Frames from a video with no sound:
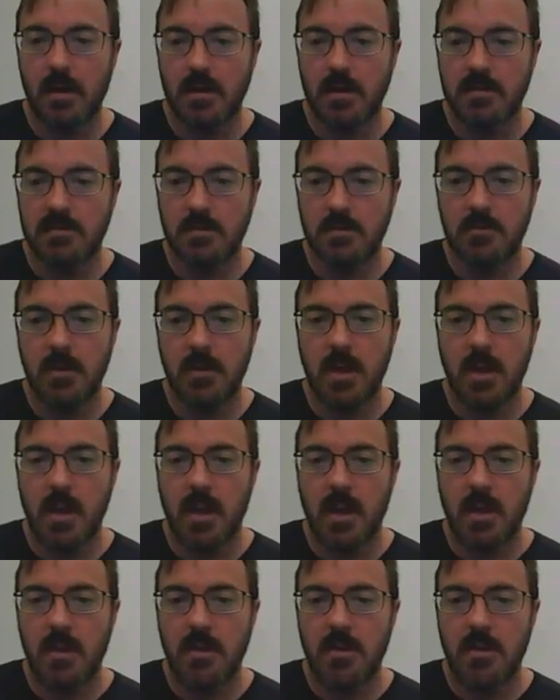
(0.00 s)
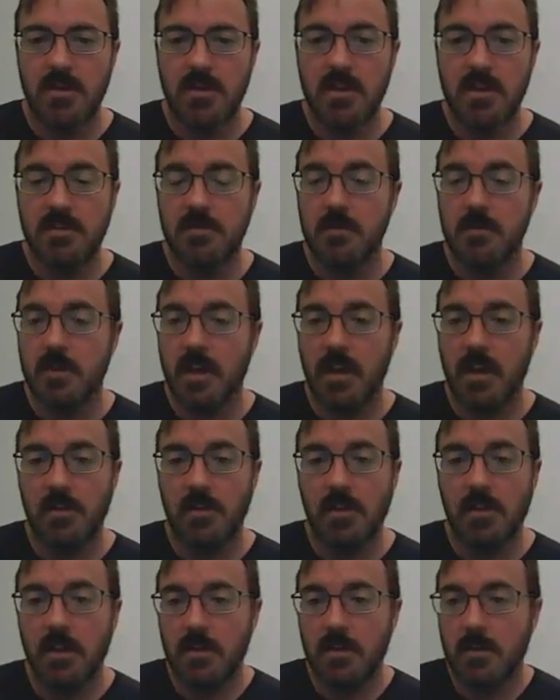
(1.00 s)
So you did this in your
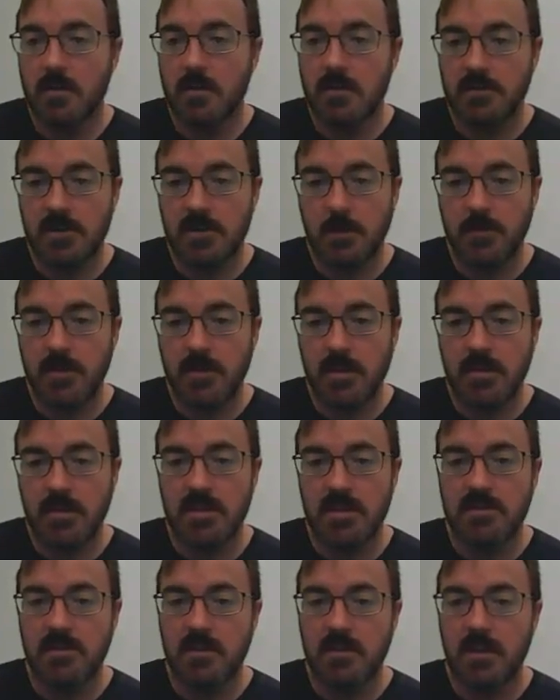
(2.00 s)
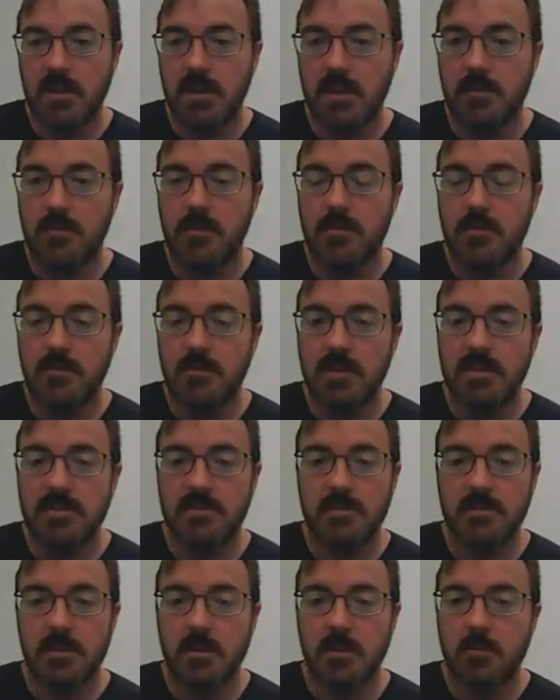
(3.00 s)
calculator or something, it's going to give you
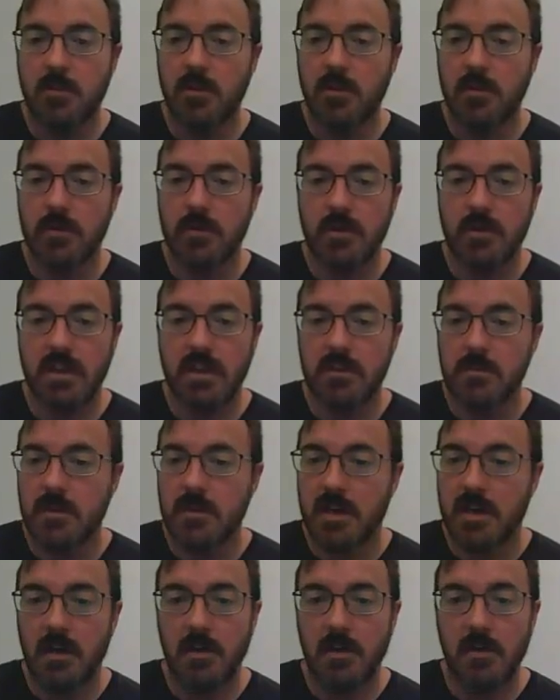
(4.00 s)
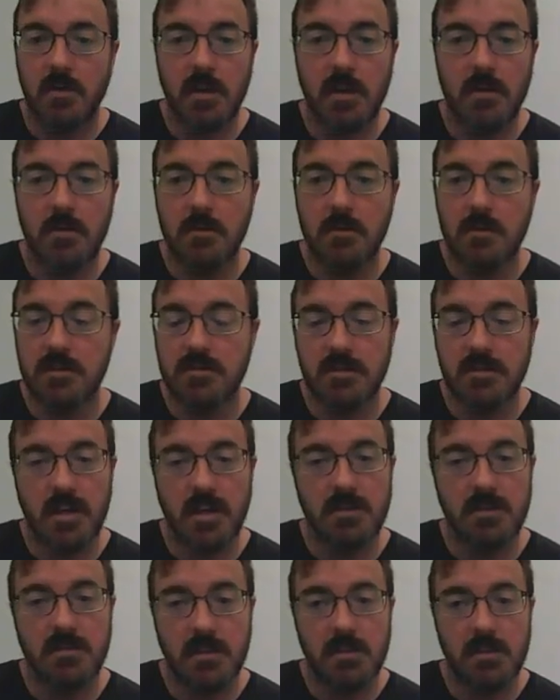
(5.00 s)
this number. Again, your calculator is
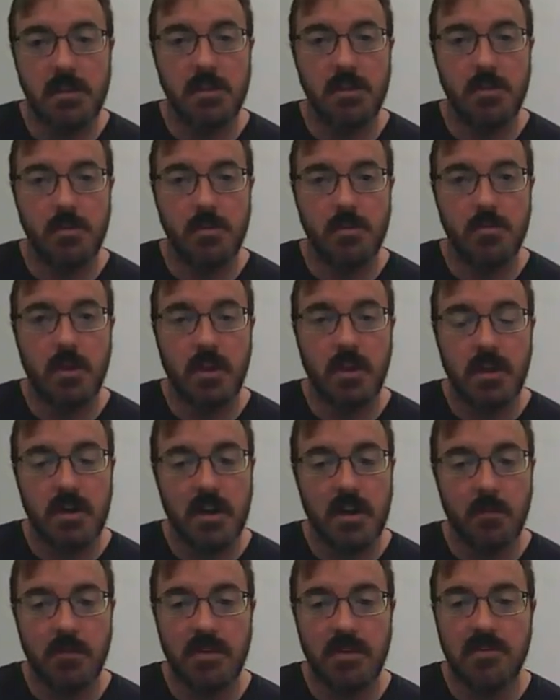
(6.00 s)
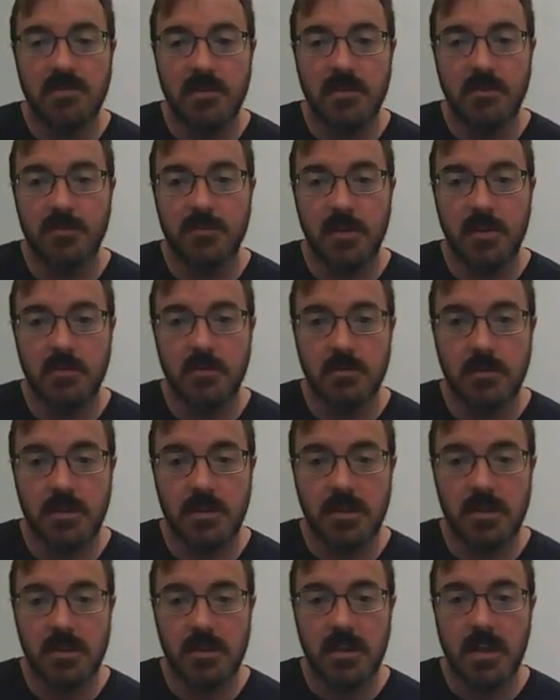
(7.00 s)
not telling you how many sig figs are
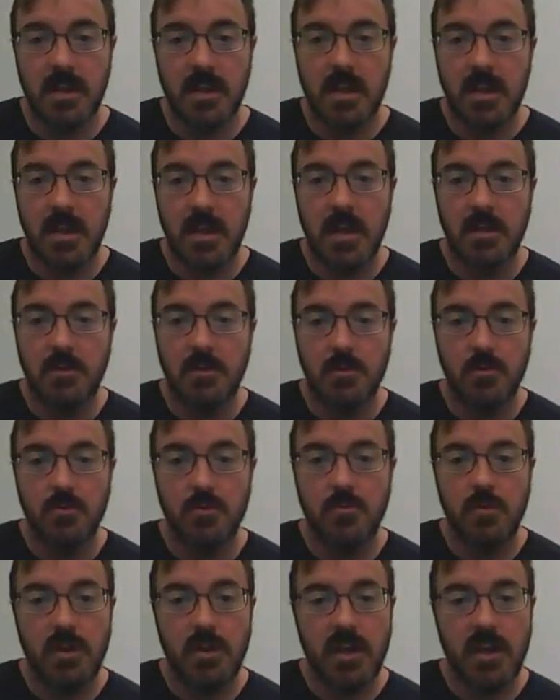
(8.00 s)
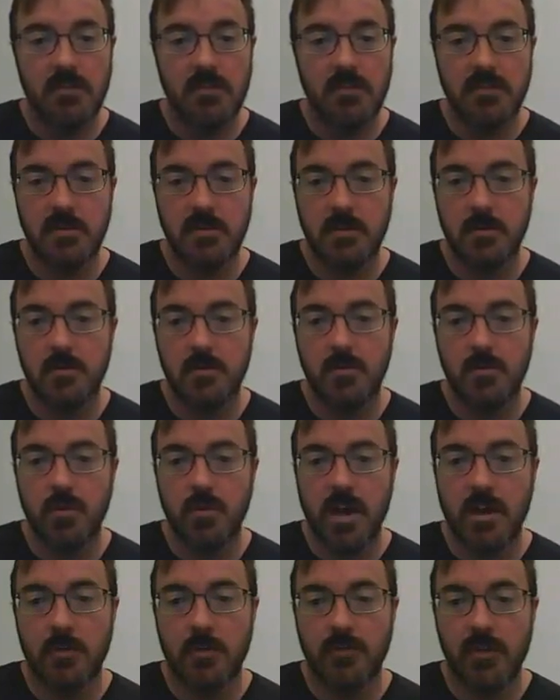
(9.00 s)
in it, and you would have to know to
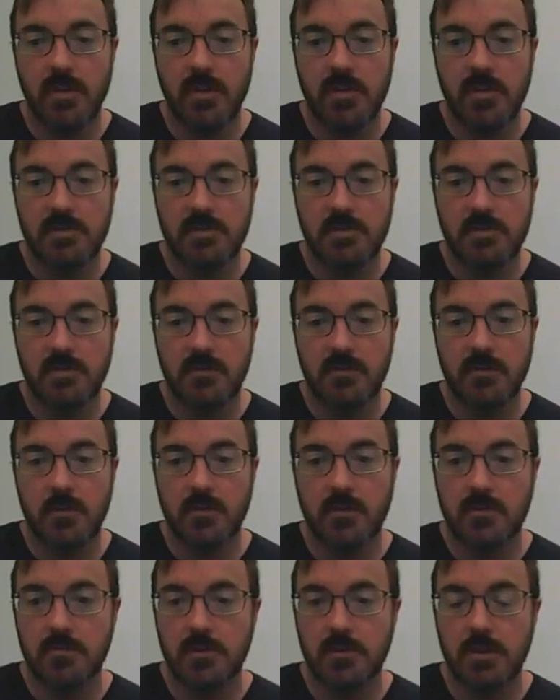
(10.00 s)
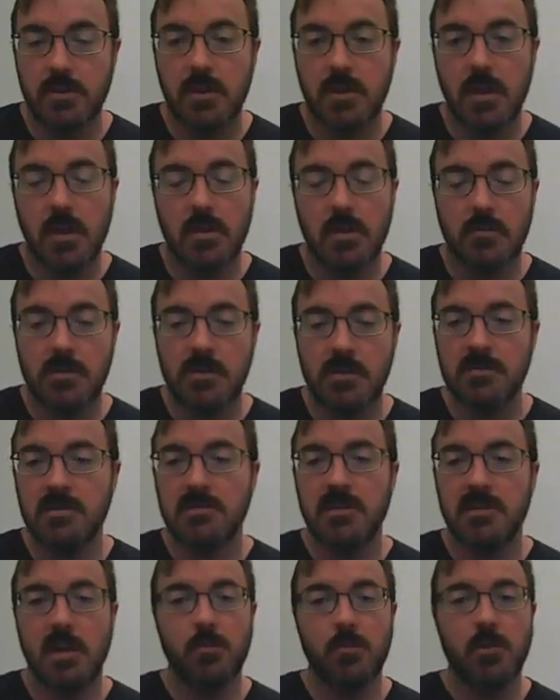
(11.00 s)
round this to the first one. We use the
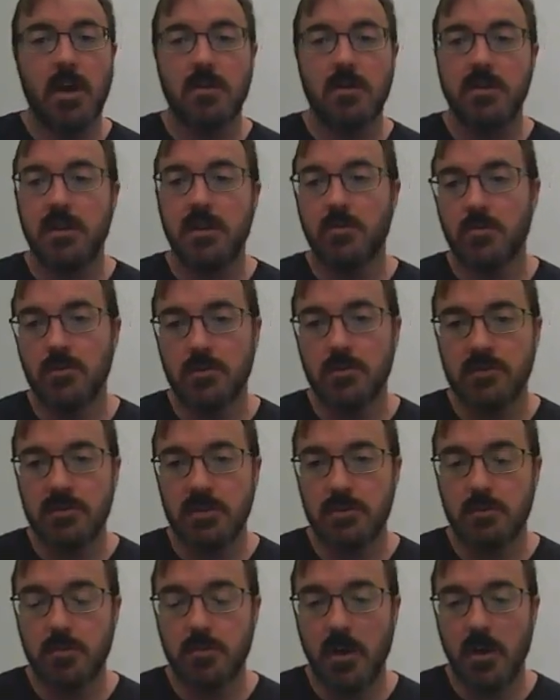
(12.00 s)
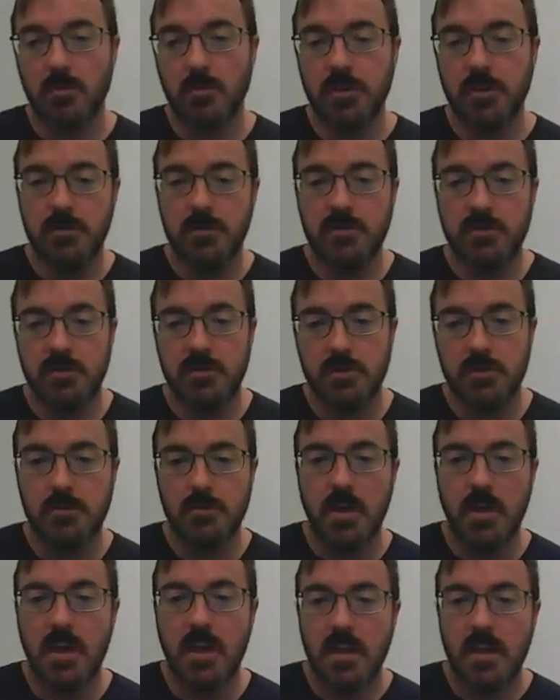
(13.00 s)
same rounding rules that you're probably used to.